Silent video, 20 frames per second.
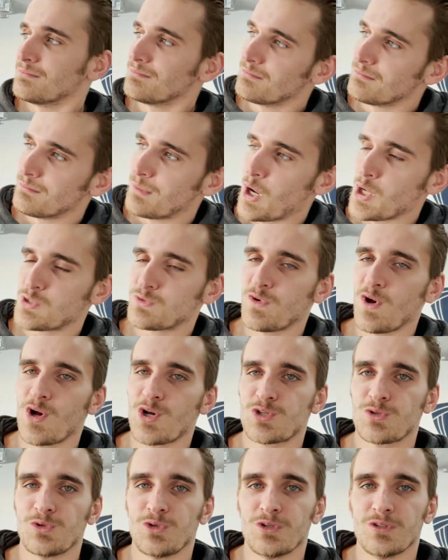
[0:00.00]
Most
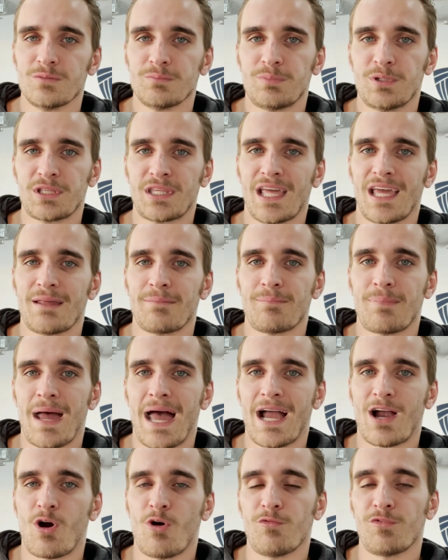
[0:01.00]
folks will put that
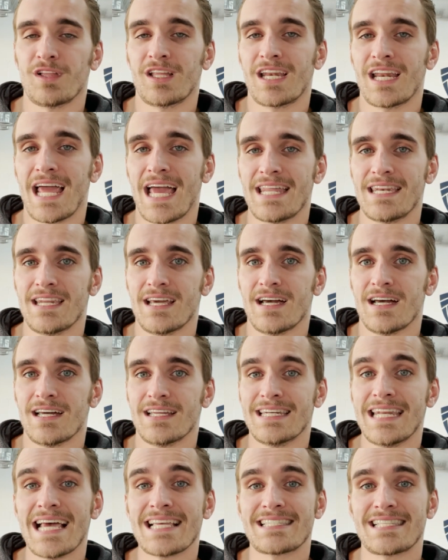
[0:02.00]
back, hopefully, in
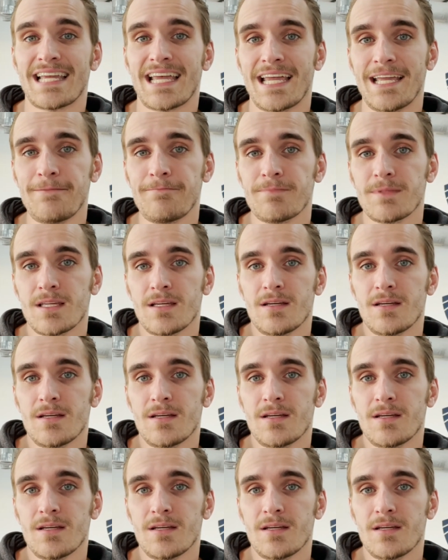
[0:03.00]
a nest egg